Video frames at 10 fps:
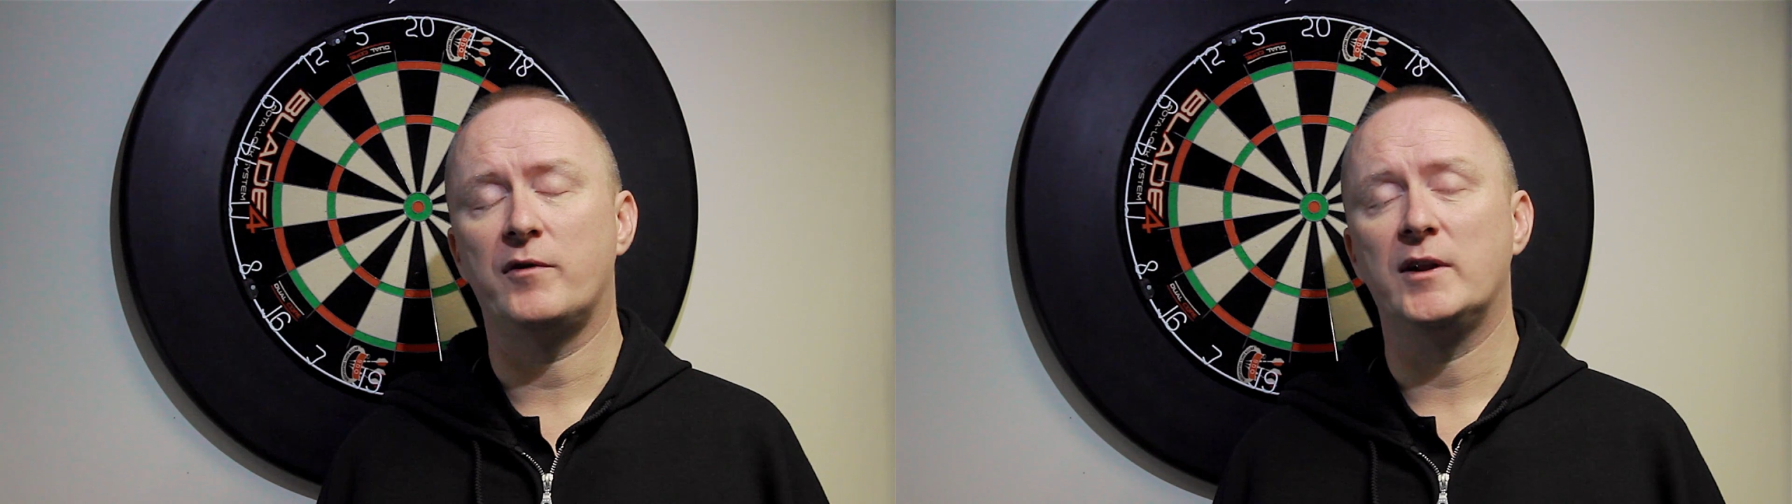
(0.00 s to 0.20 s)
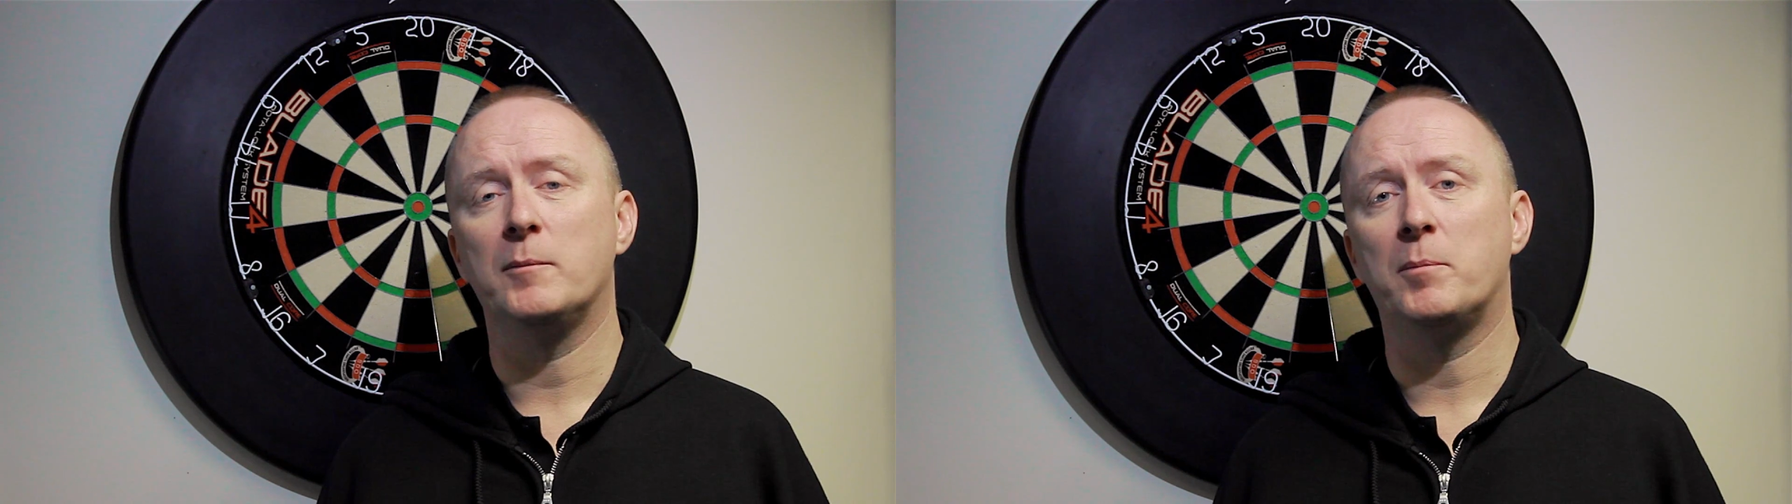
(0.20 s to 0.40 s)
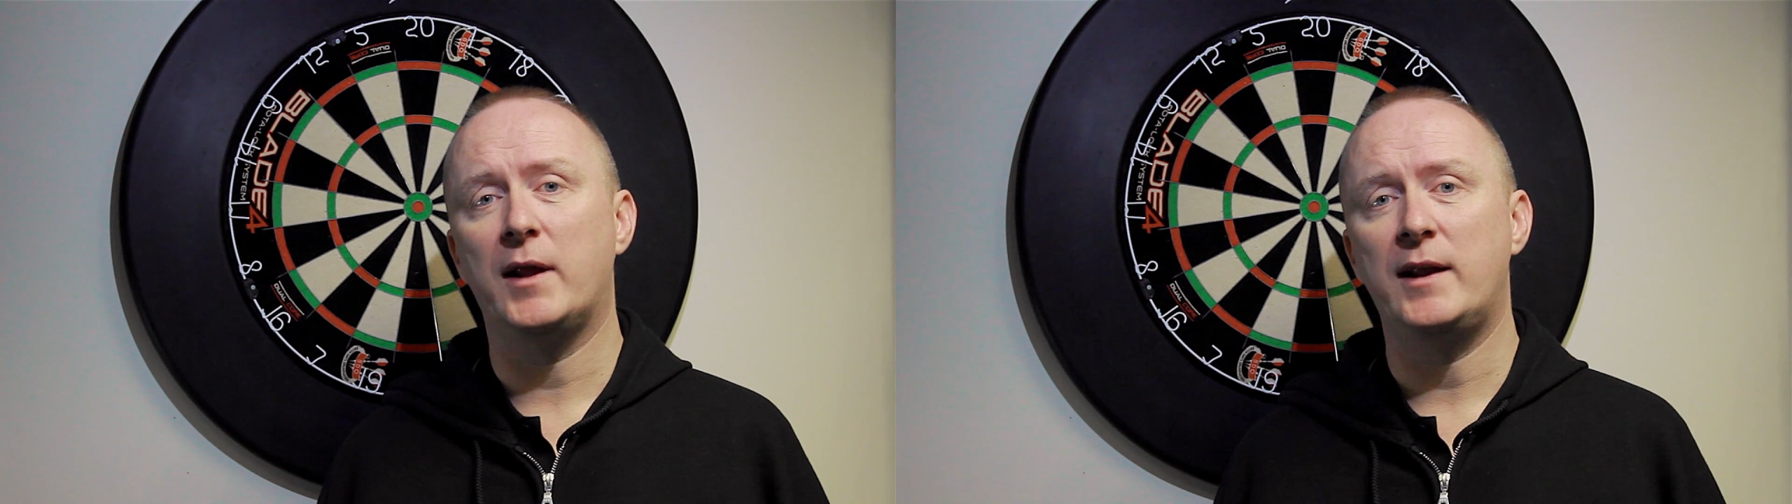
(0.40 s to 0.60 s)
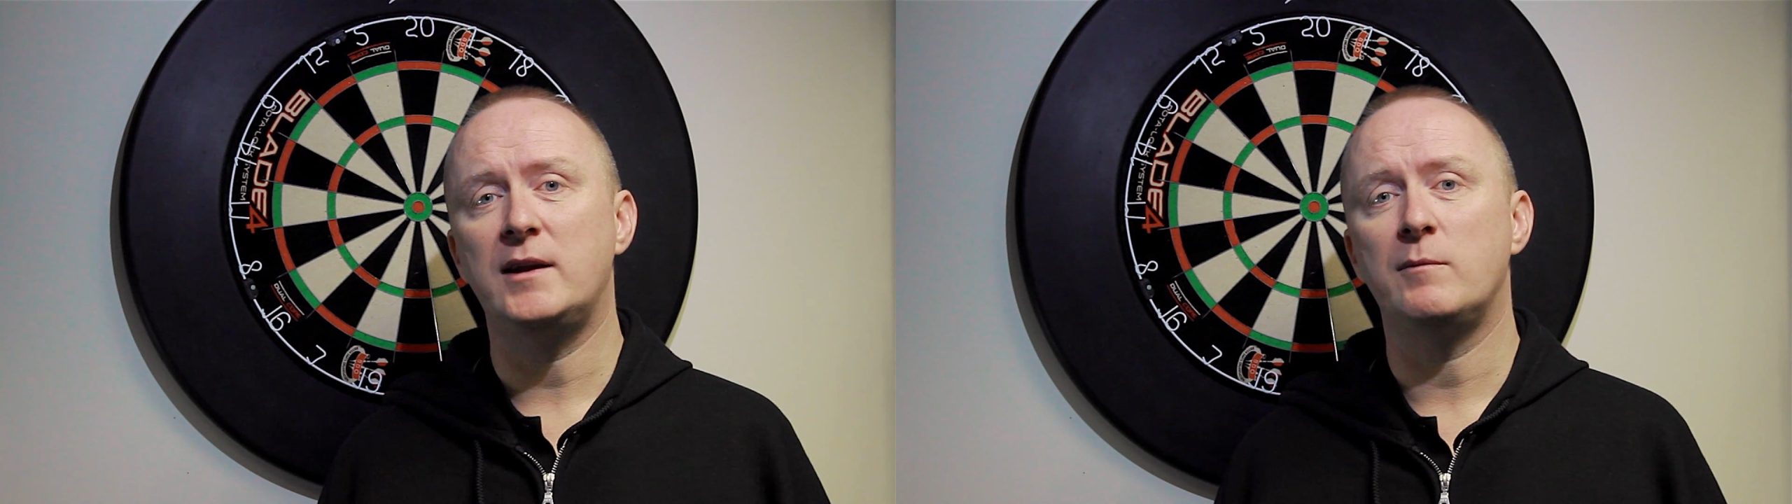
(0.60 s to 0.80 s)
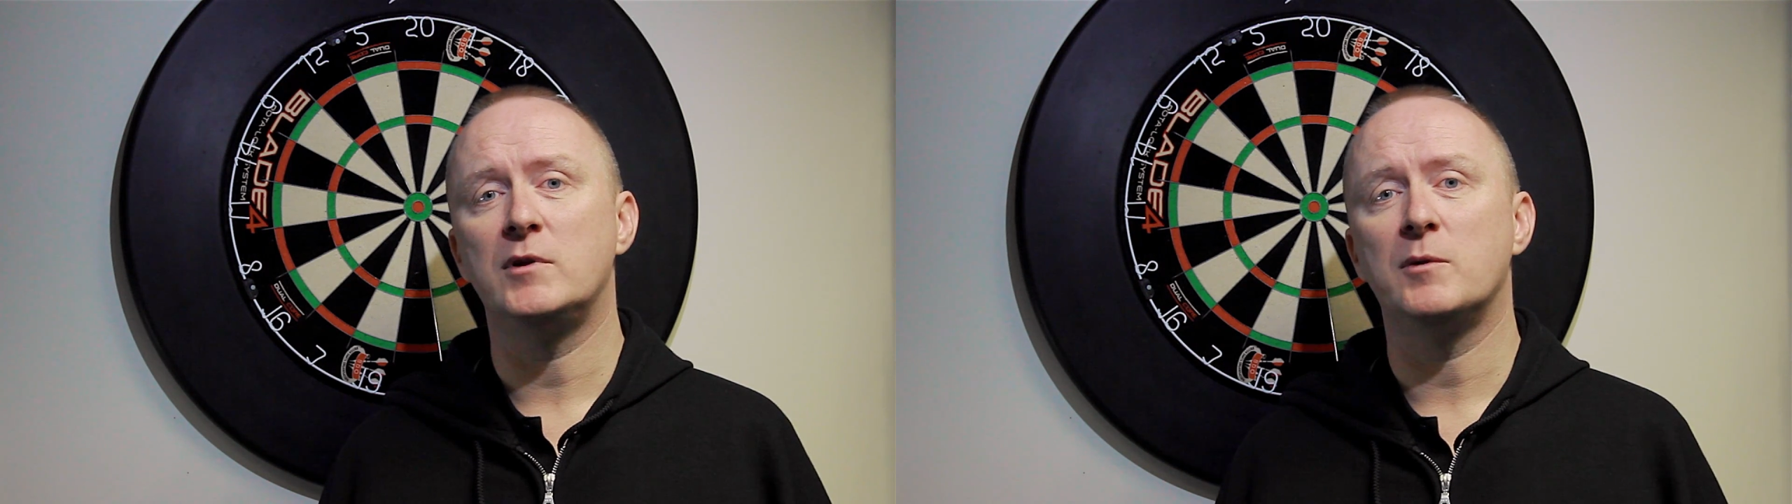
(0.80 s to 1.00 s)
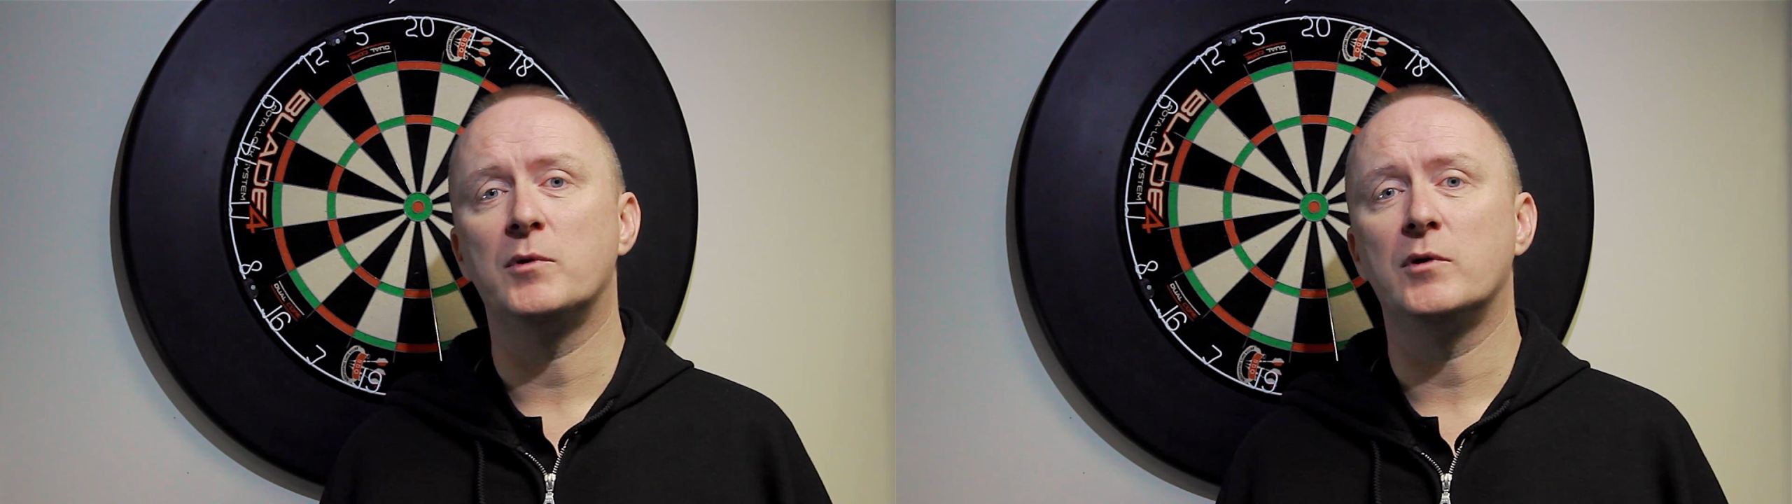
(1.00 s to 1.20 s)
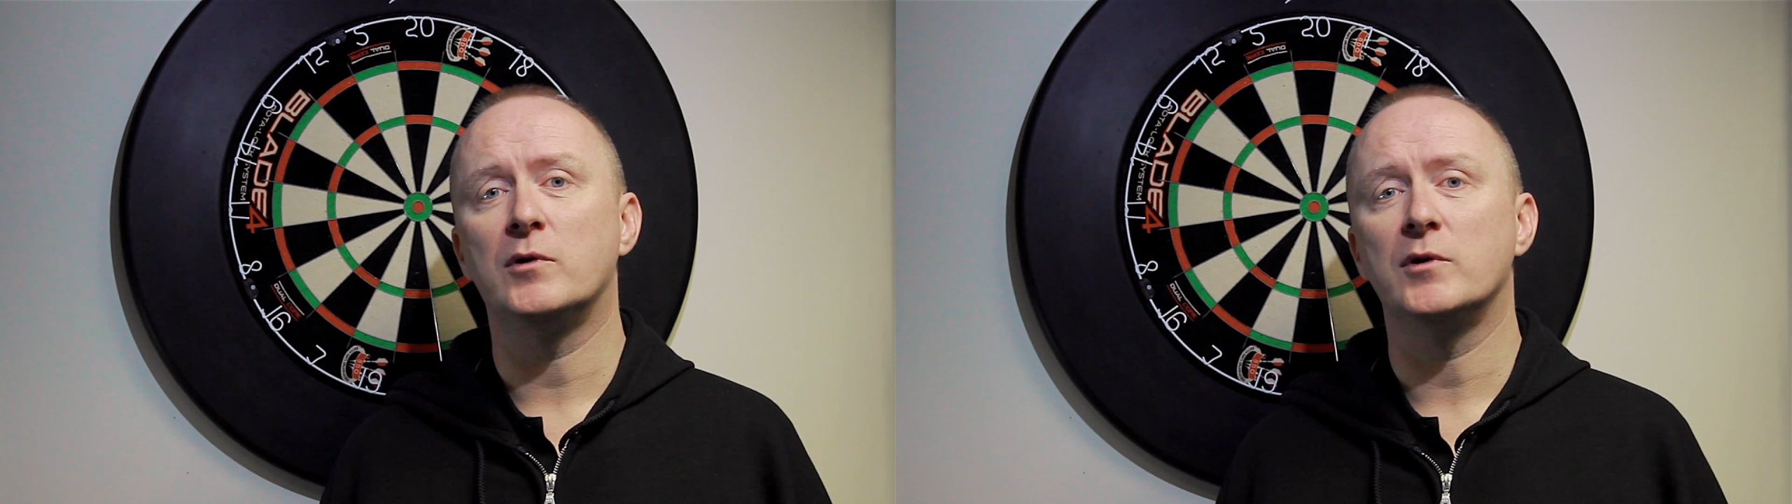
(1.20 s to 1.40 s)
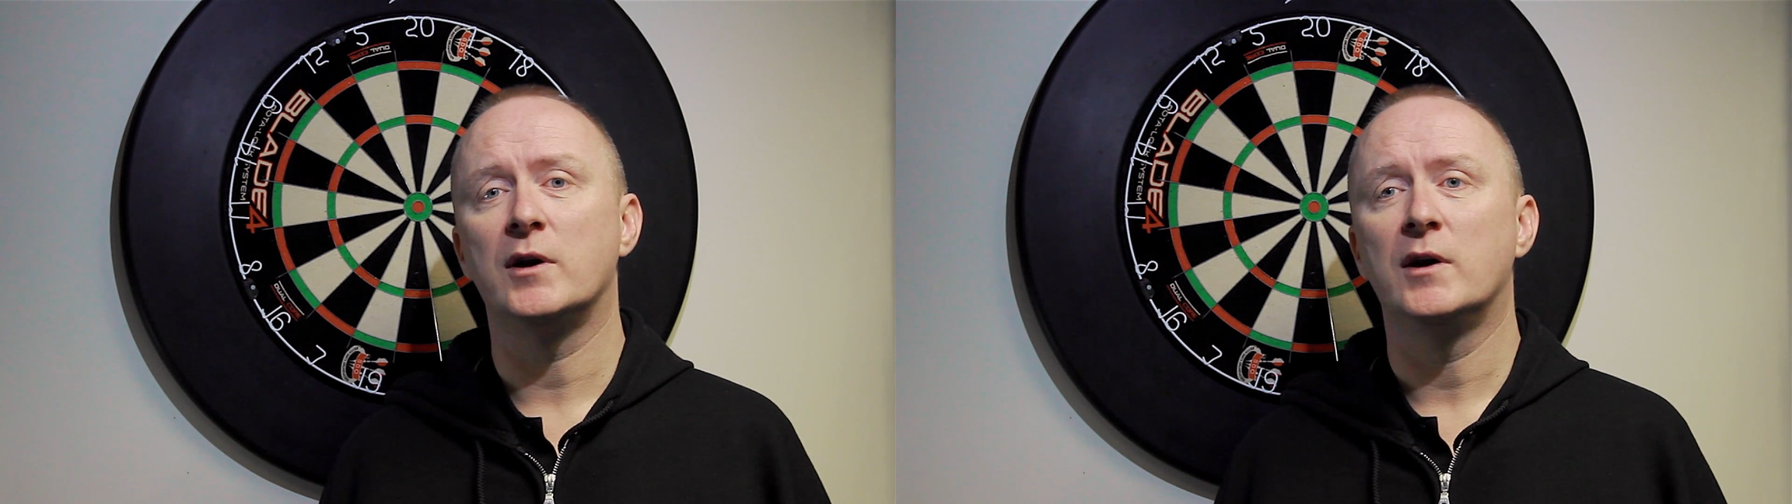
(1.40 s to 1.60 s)
It'll blend in with the
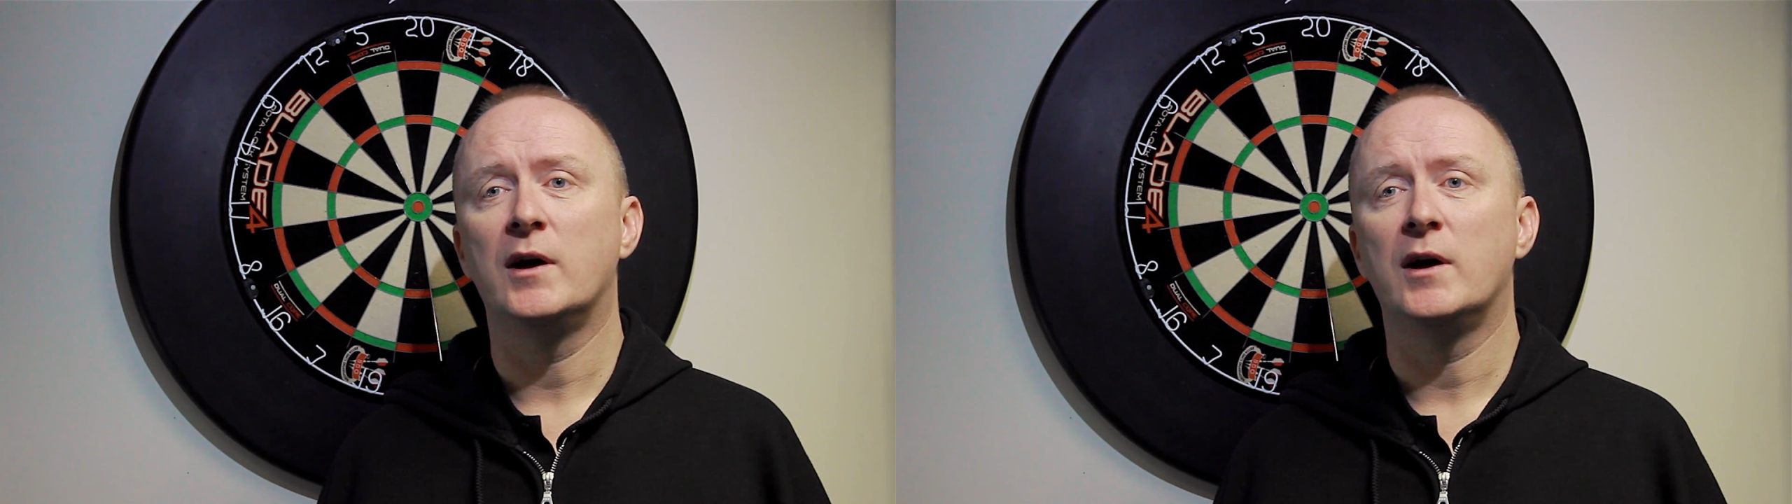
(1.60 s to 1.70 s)
board